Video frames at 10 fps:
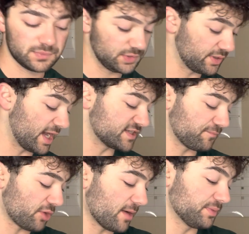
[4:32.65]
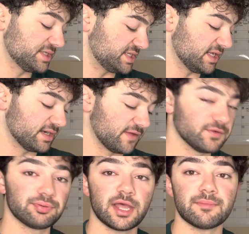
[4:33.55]
You guys have probably seen it if
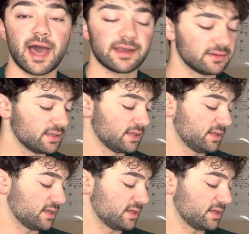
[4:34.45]
you play Madden.